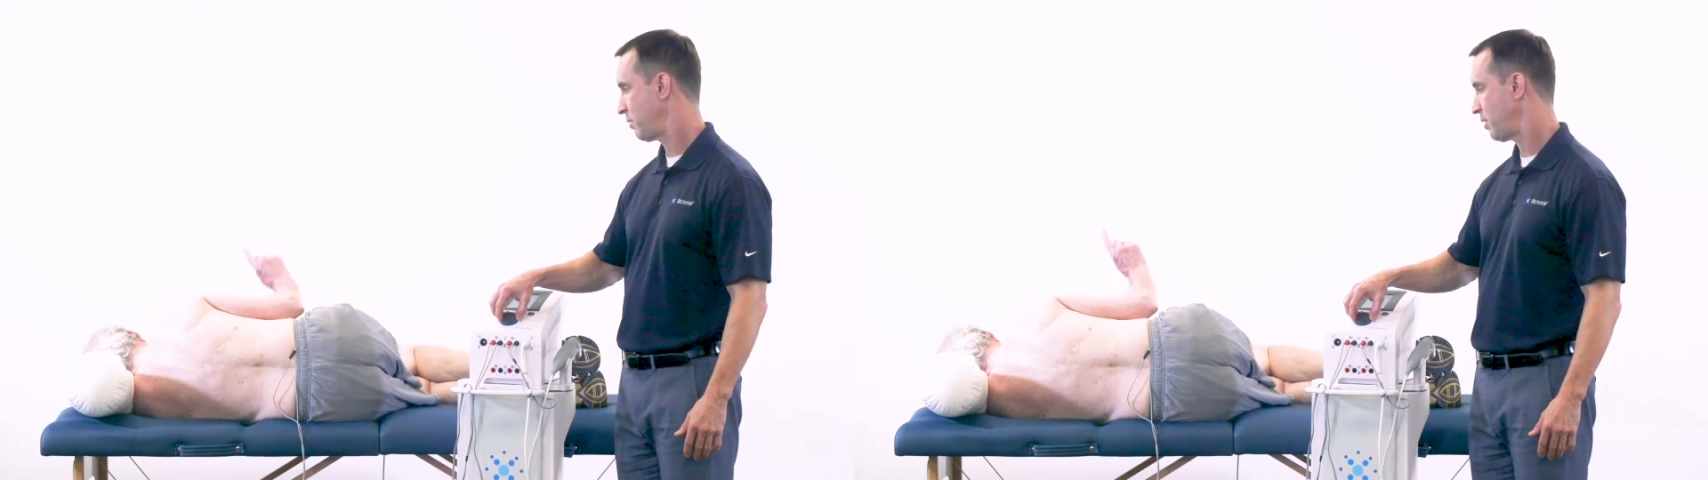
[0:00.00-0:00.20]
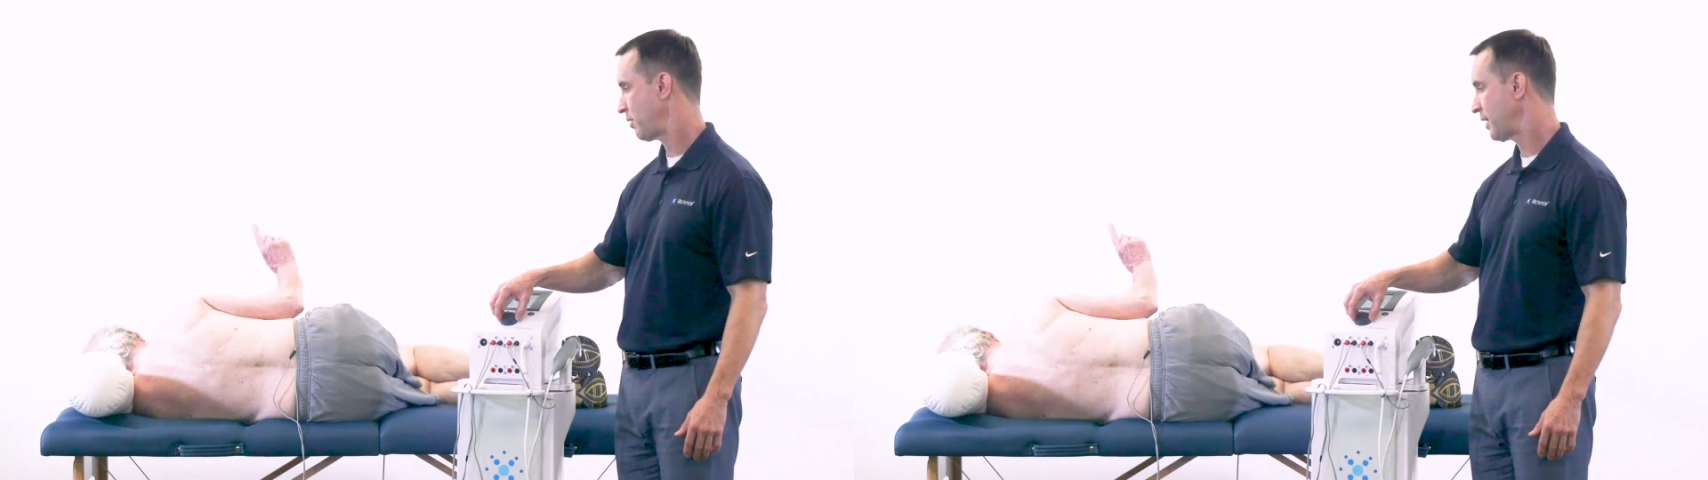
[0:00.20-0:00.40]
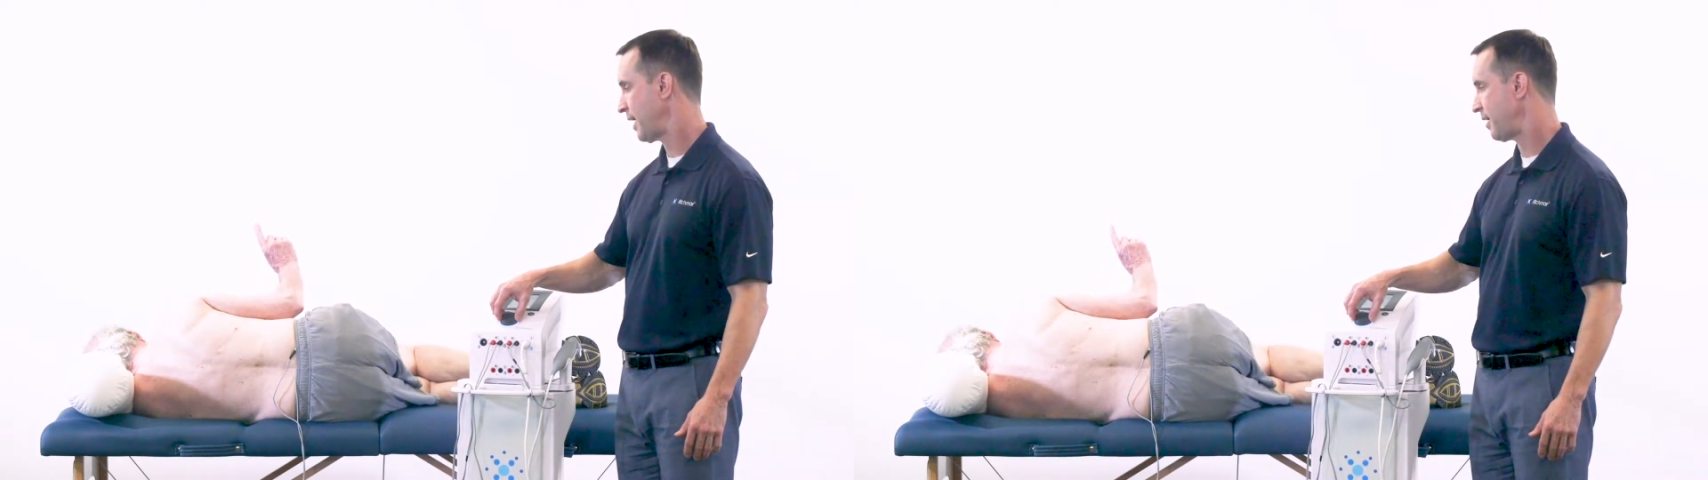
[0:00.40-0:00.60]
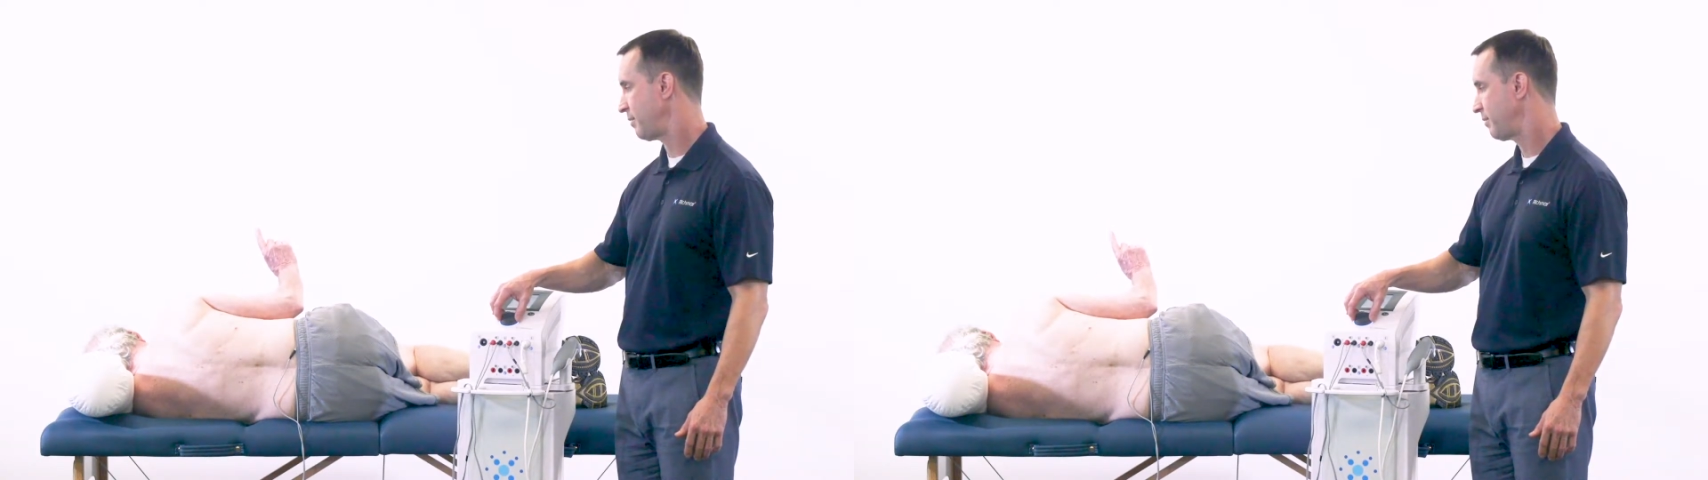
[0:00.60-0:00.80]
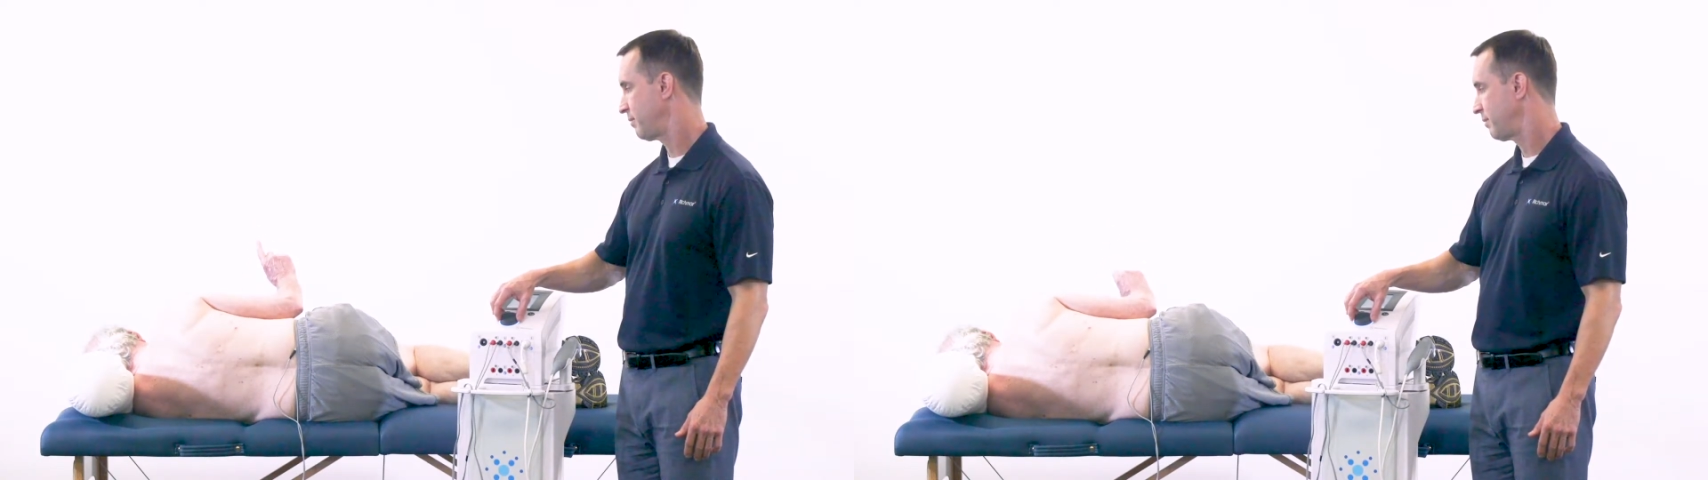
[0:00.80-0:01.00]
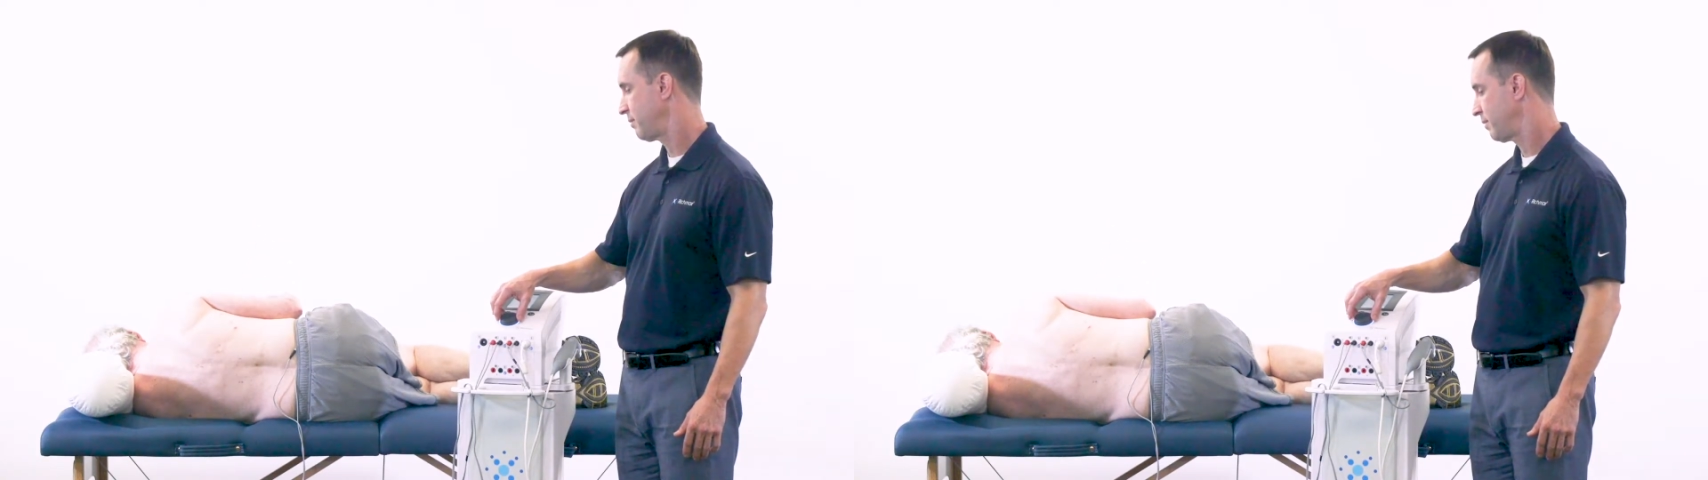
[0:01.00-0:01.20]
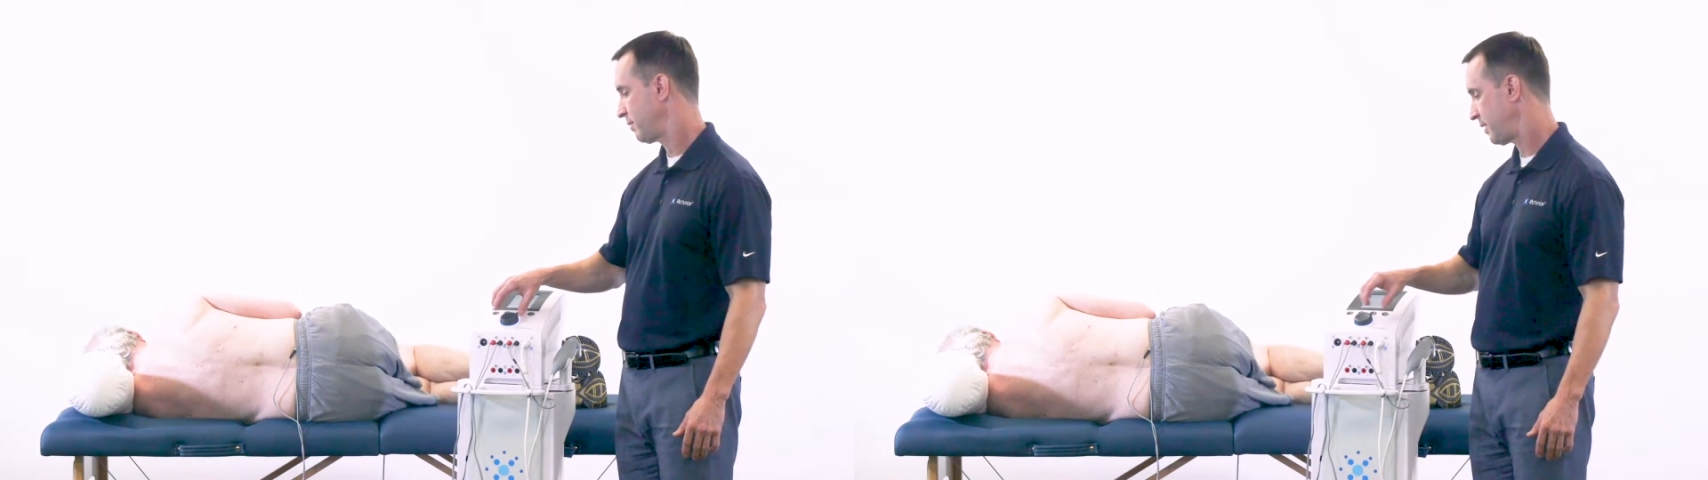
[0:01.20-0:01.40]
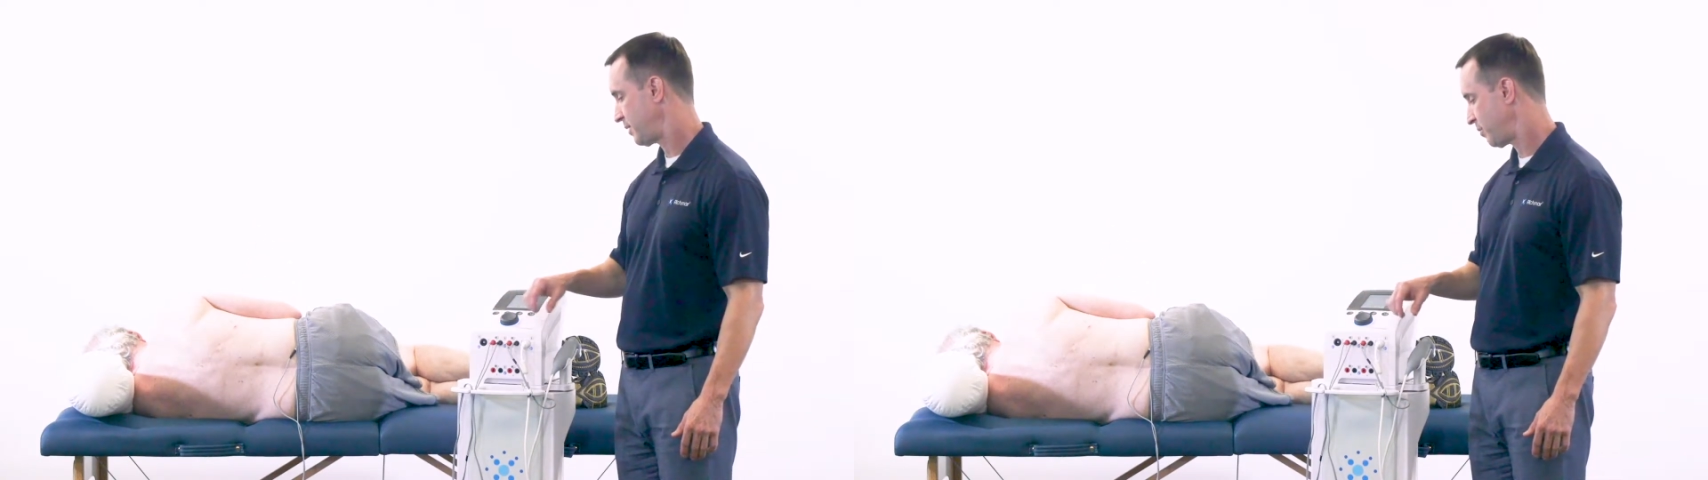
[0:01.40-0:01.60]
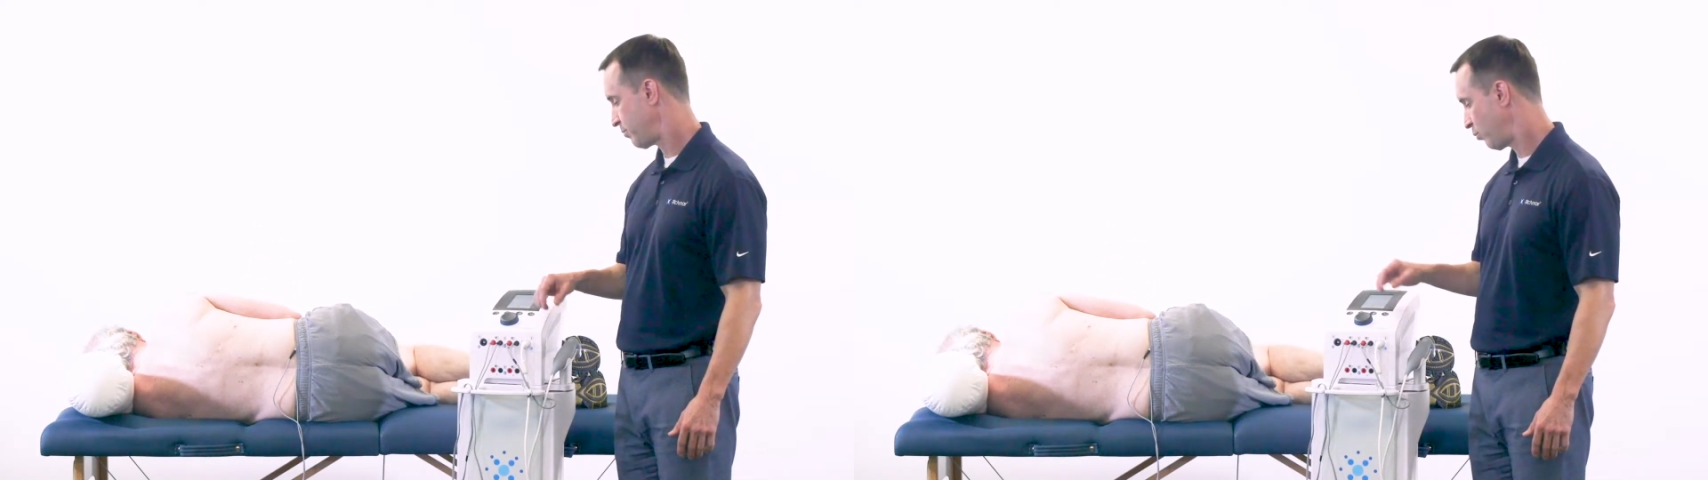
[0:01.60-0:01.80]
Okay, at